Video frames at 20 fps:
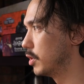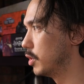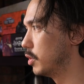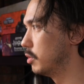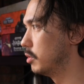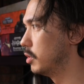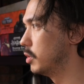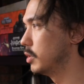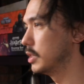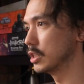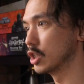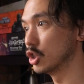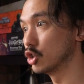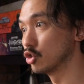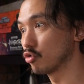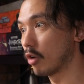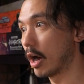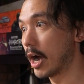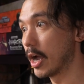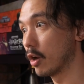you use it to
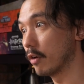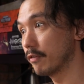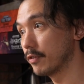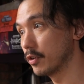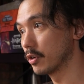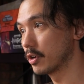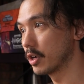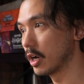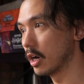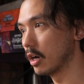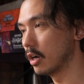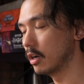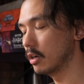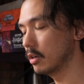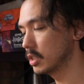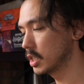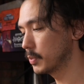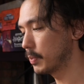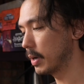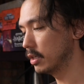dry off your
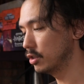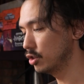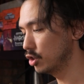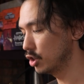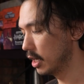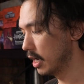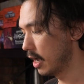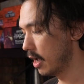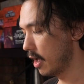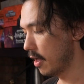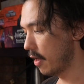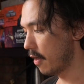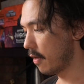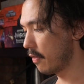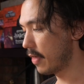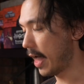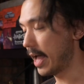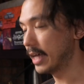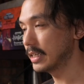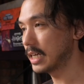car sponge.
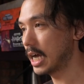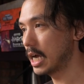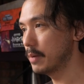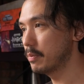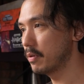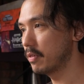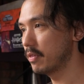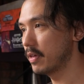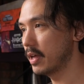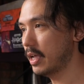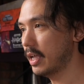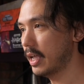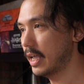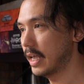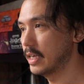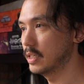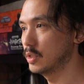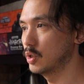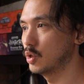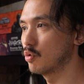That type of thing
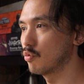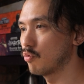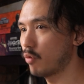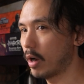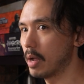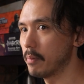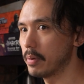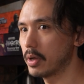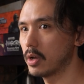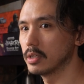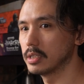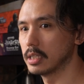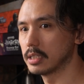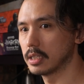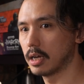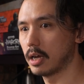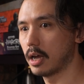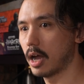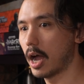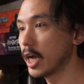is great because
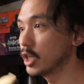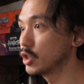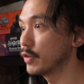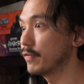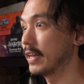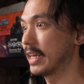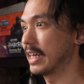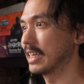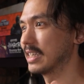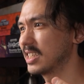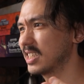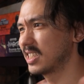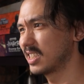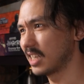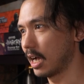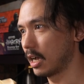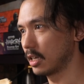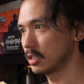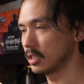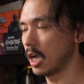it's a hydrophilic. It
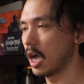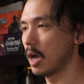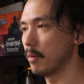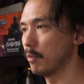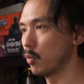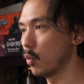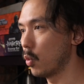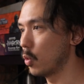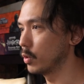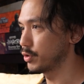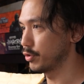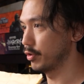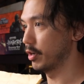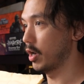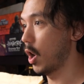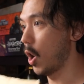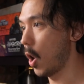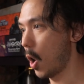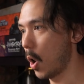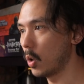sucks up water.
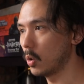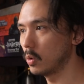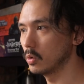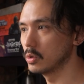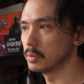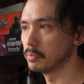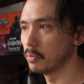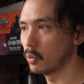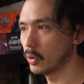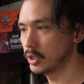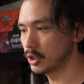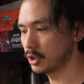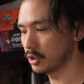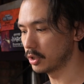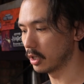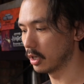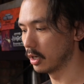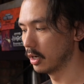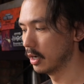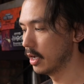It holds
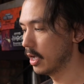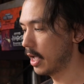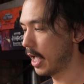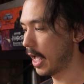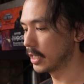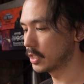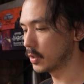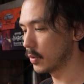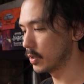moisture. And